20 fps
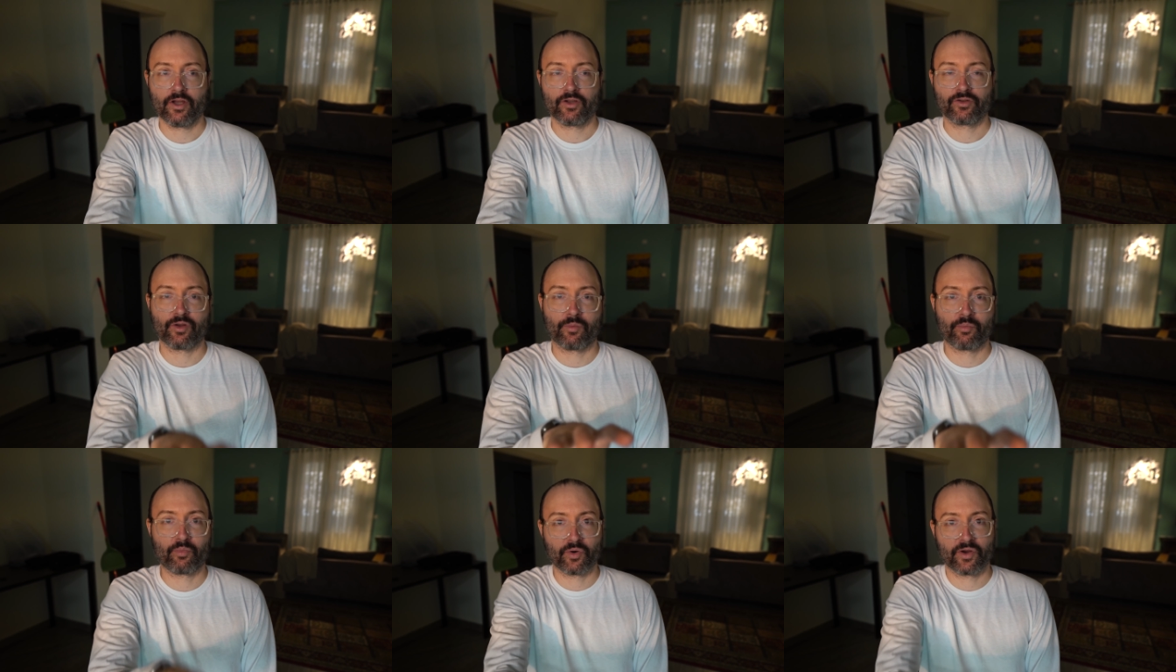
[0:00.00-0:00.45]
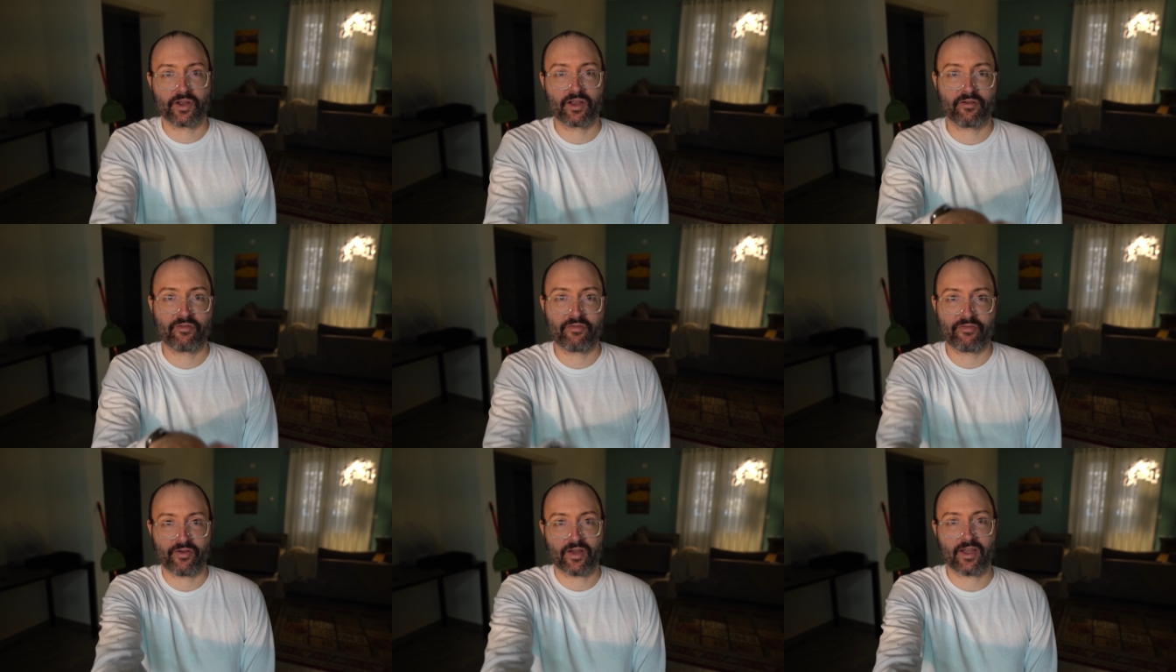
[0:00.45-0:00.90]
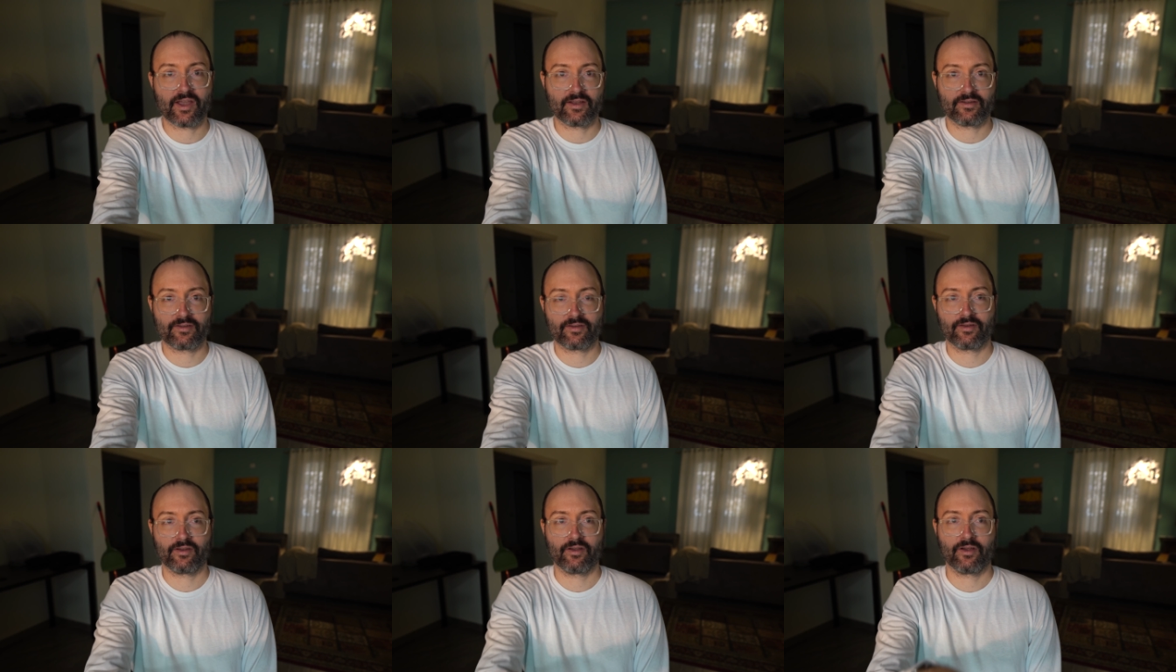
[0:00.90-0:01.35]
to bring
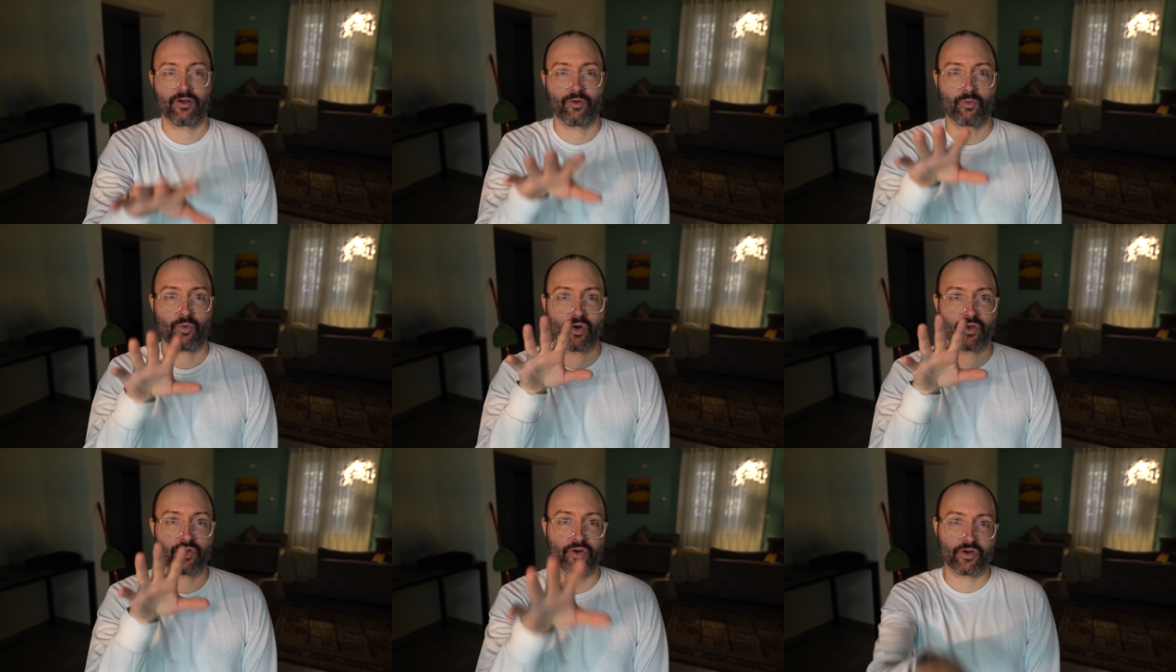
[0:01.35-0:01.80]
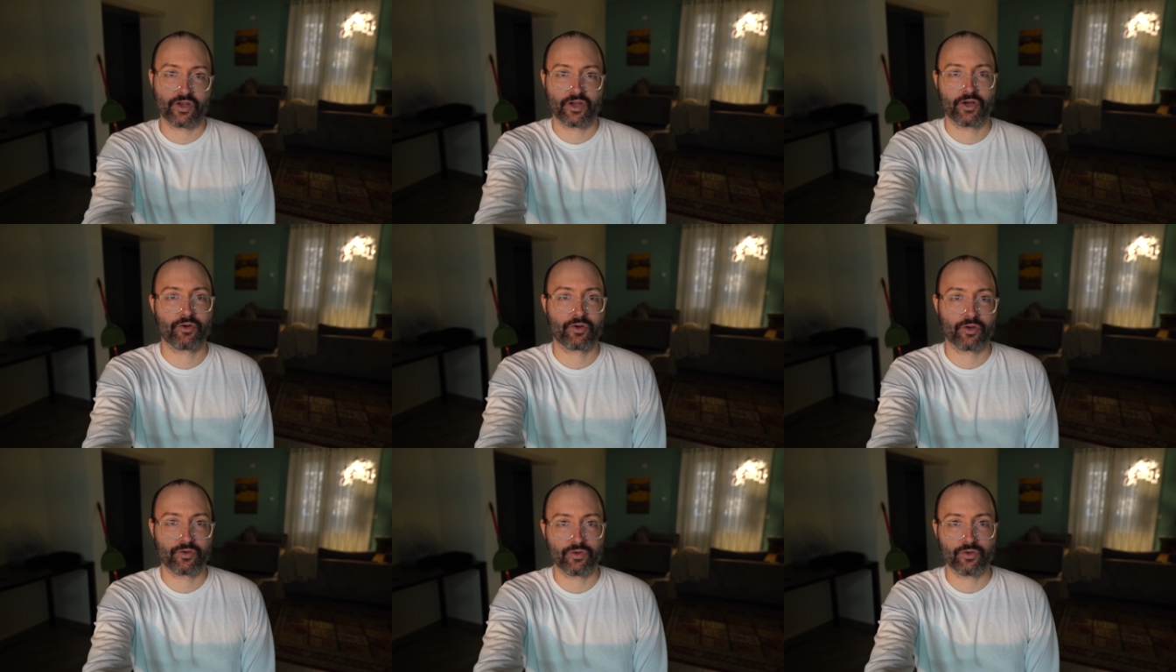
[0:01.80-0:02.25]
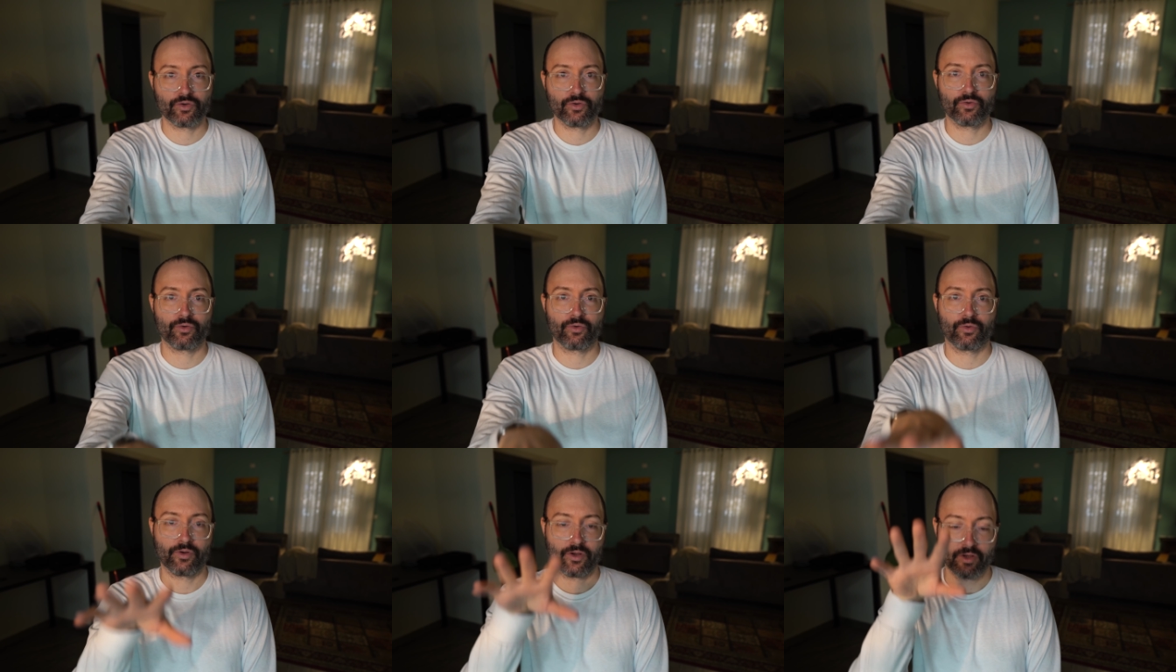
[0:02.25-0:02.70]
fate, what you're here to
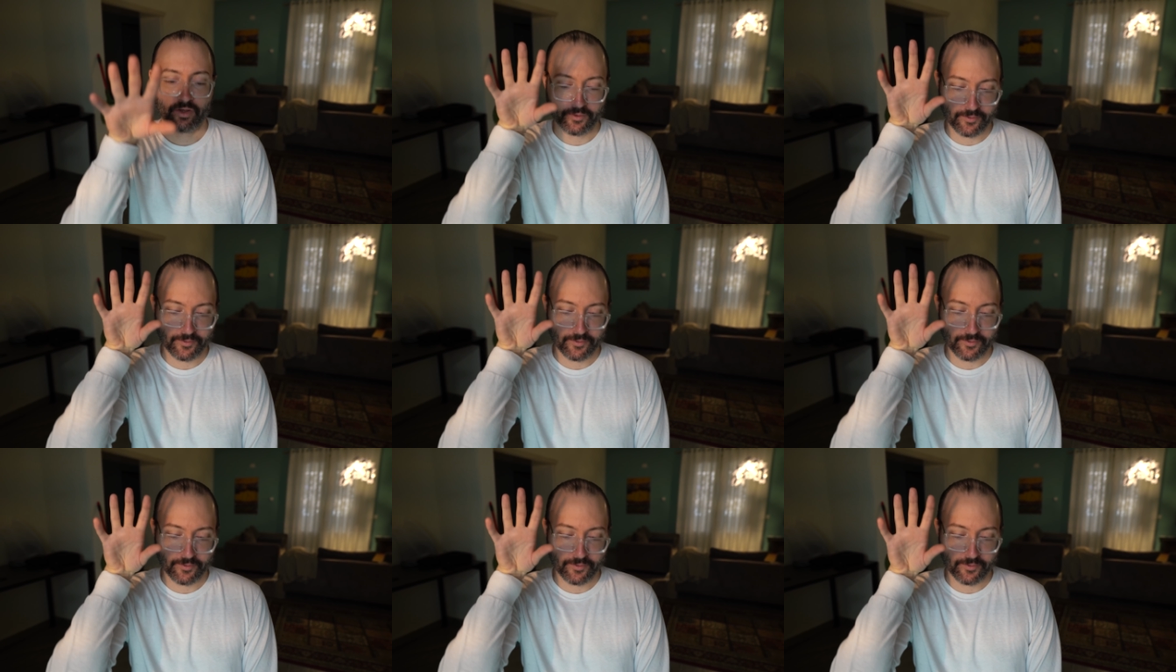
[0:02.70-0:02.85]
do.